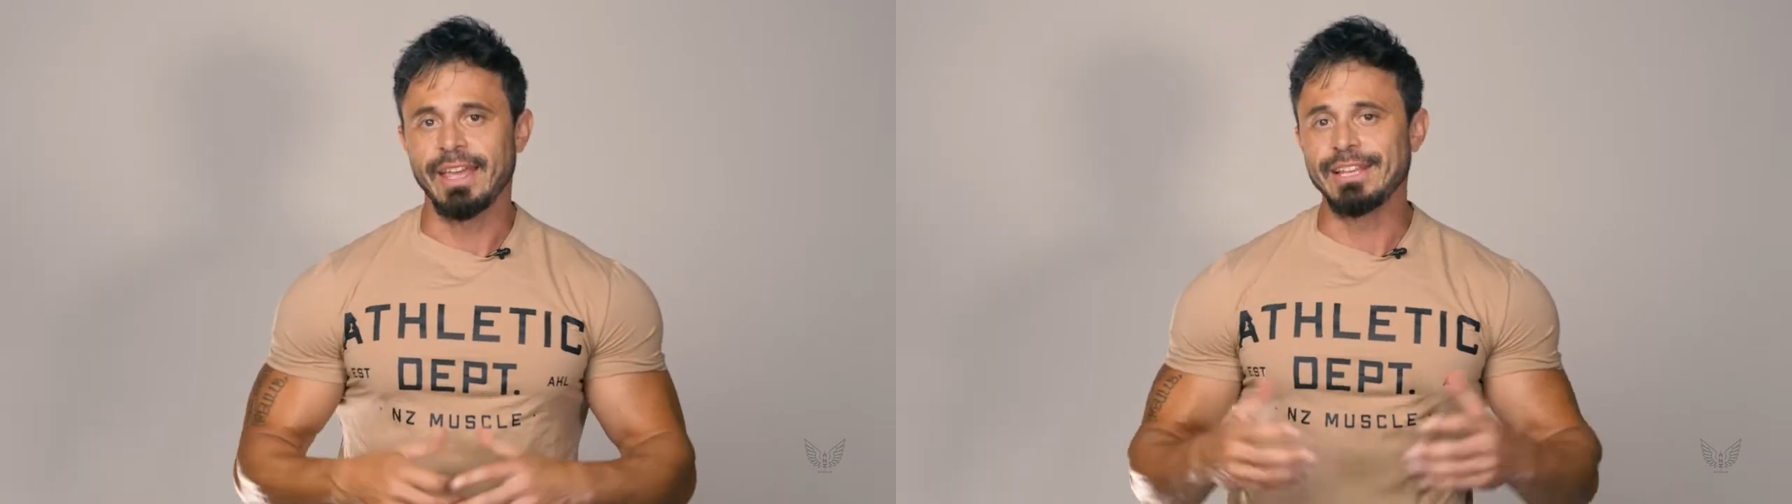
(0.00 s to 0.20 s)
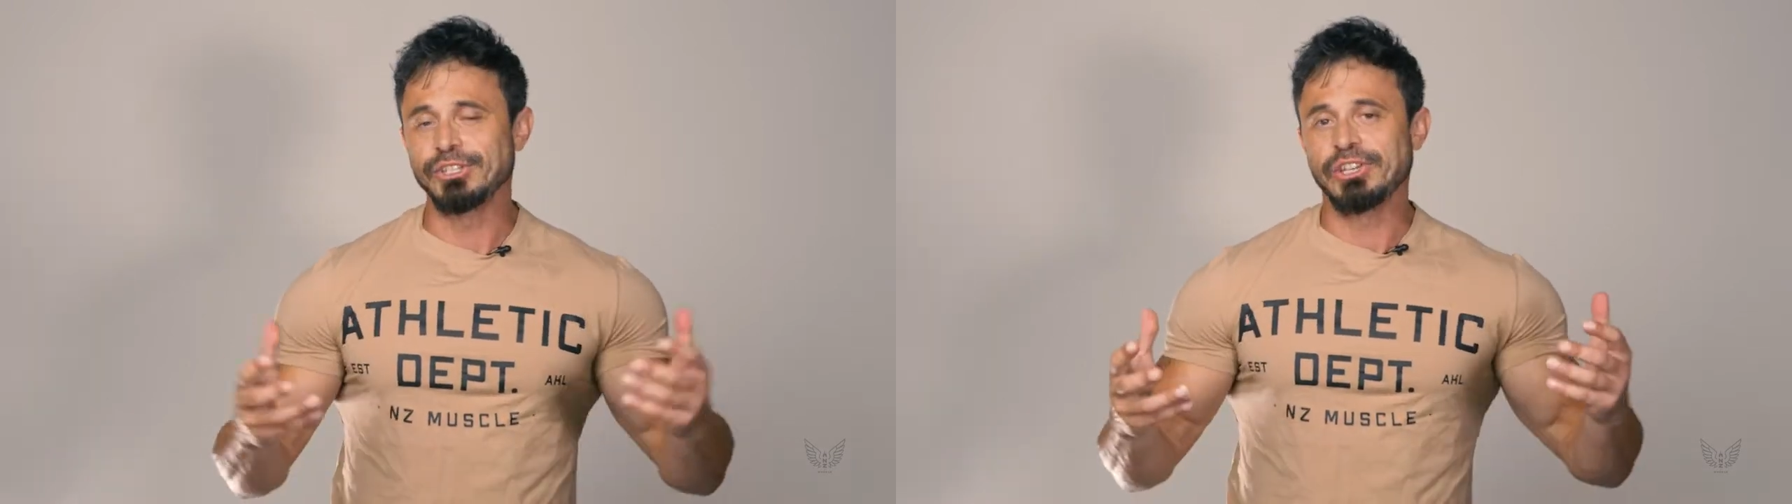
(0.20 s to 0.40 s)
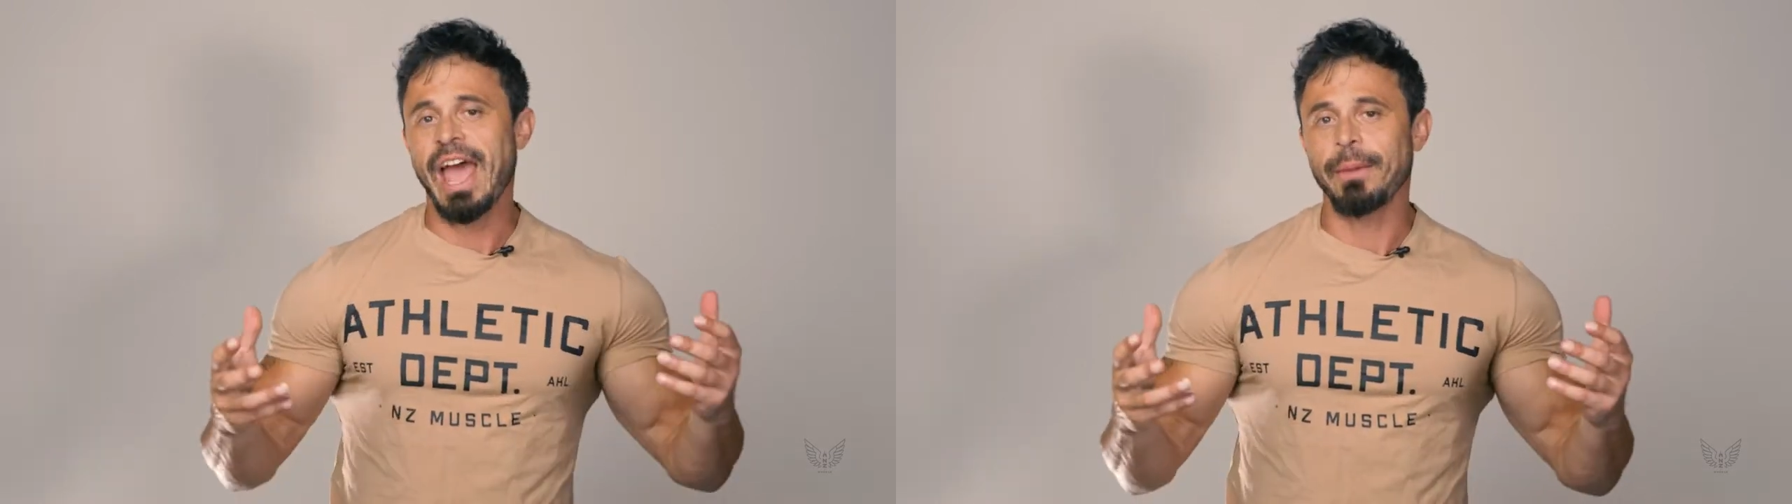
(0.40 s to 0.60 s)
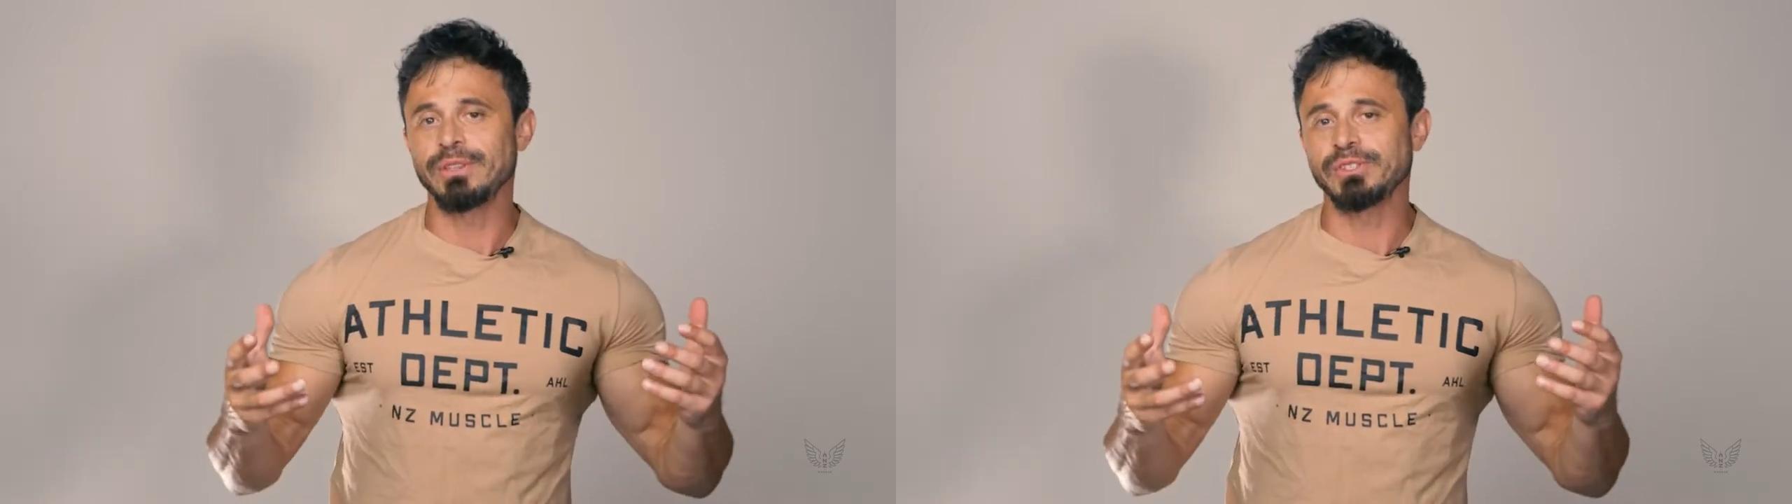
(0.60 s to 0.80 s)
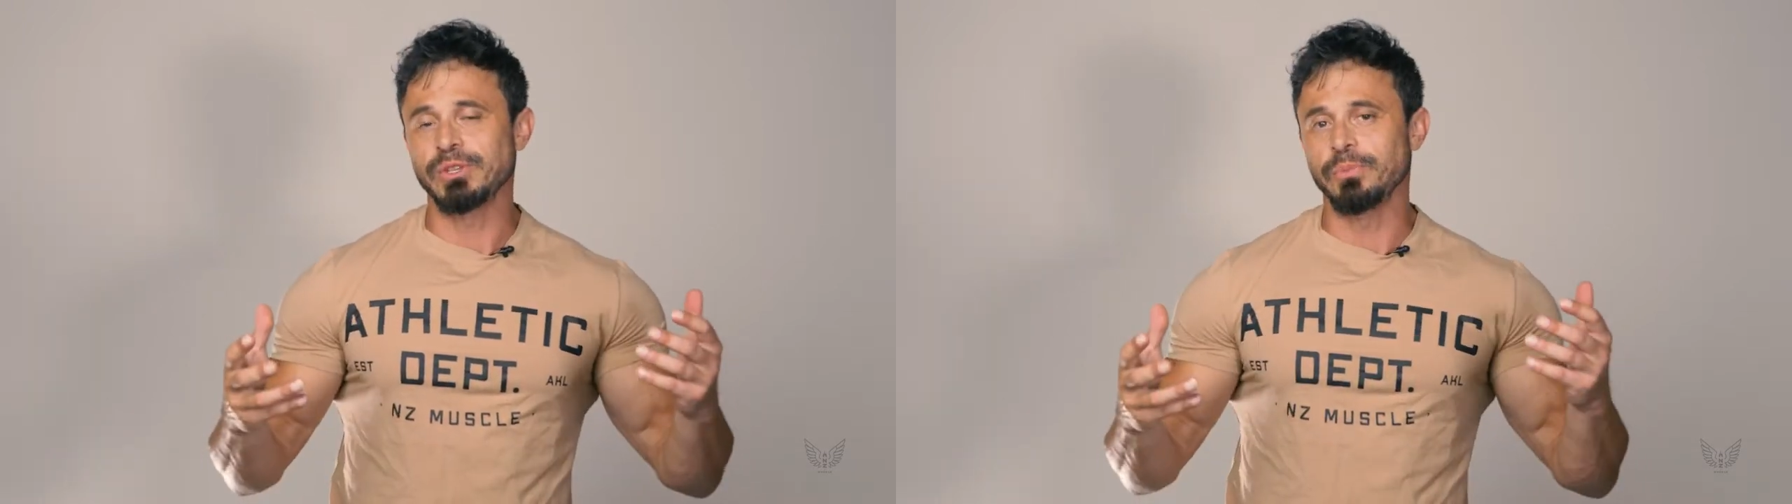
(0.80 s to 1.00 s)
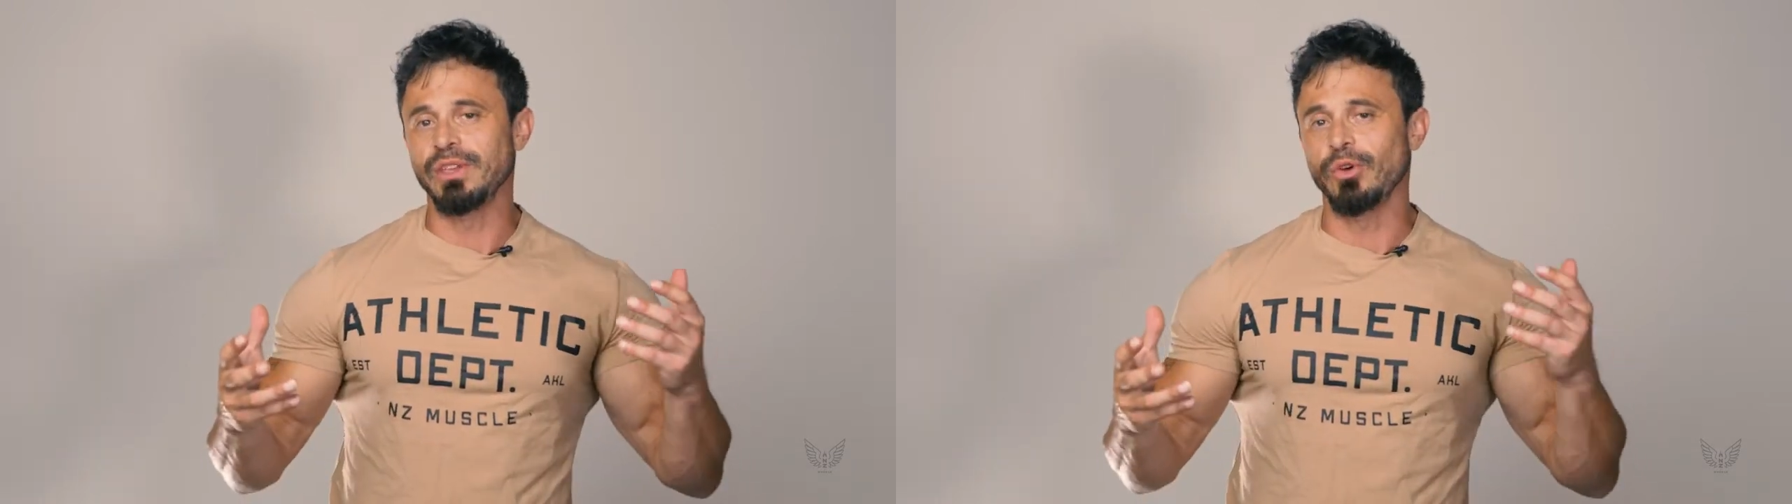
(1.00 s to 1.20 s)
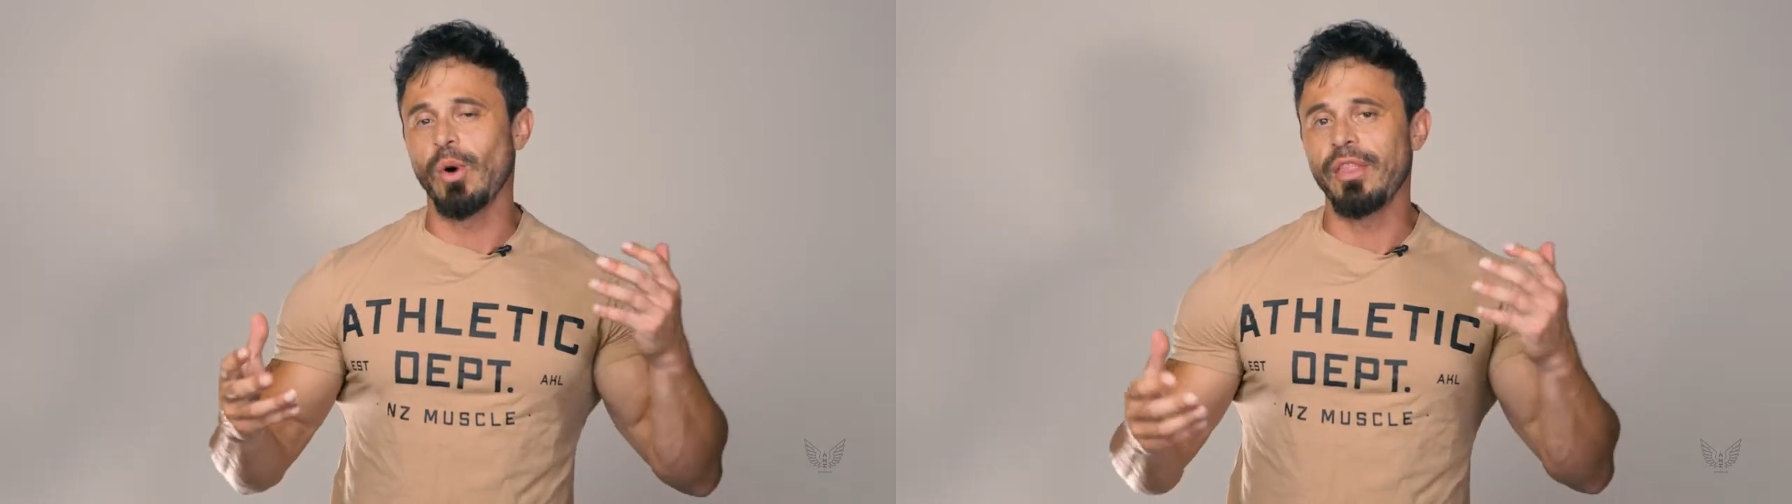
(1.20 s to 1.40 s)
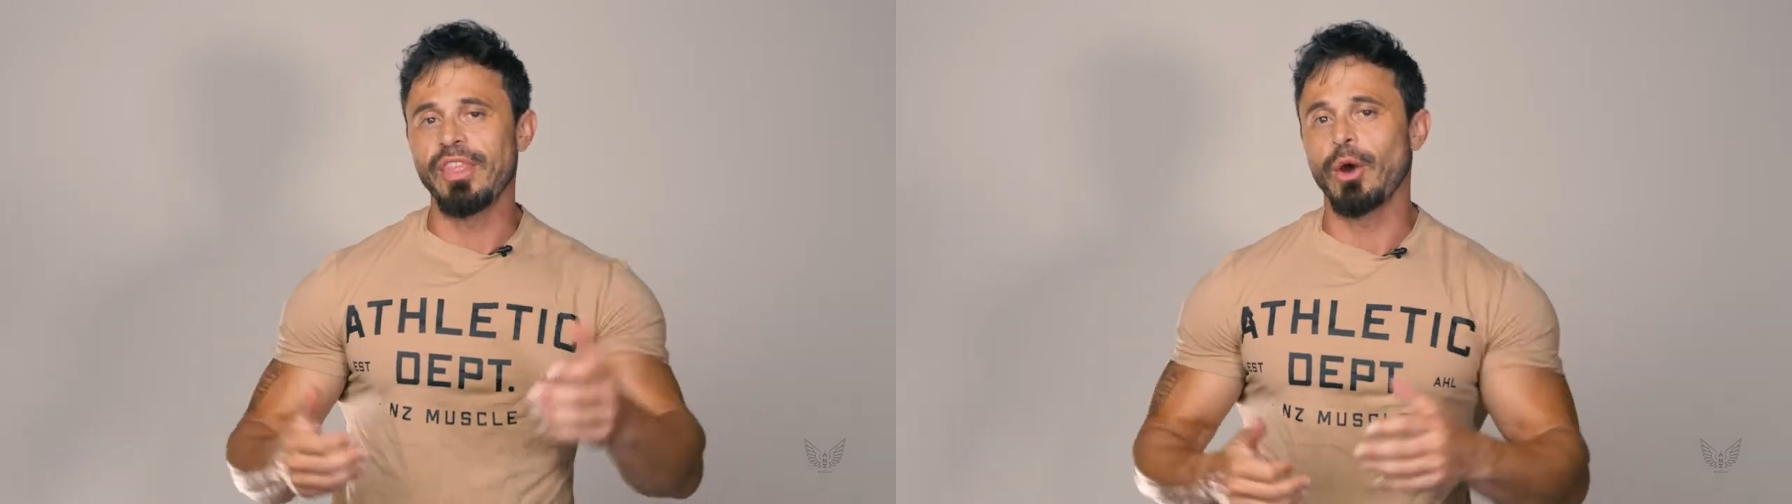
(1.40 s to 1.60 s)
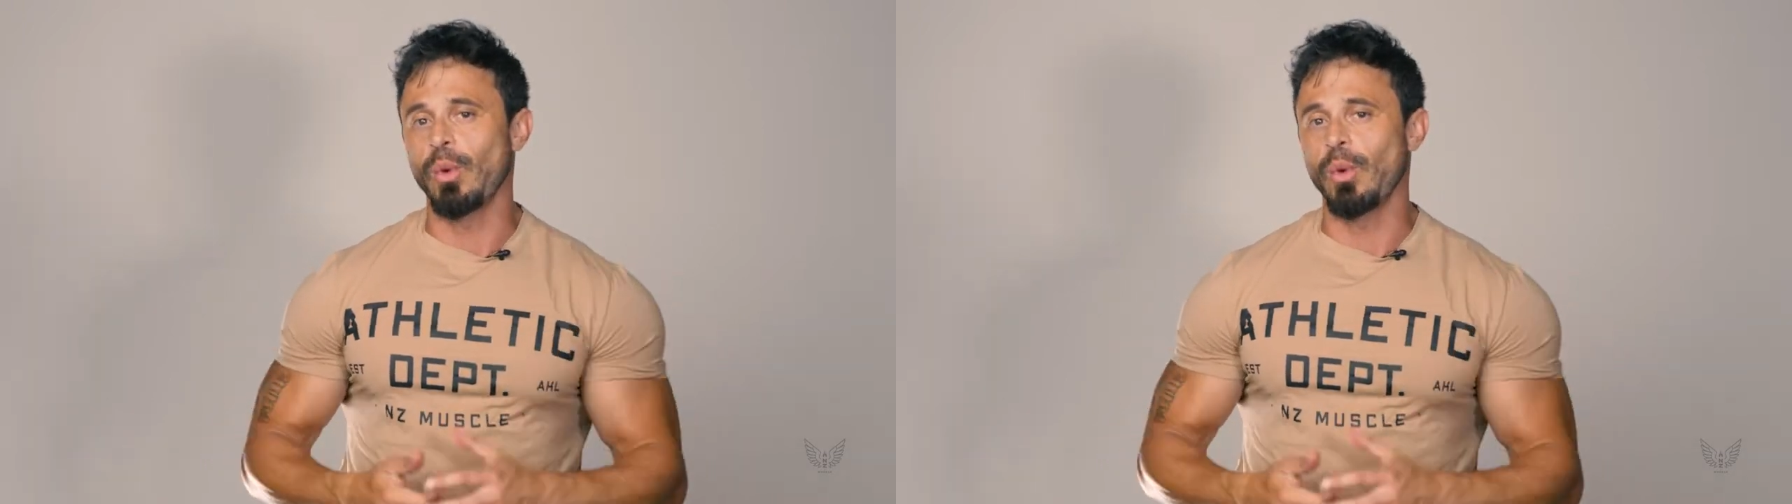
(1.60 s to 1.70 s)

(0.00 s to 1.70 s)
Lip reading: It just happens to be the one that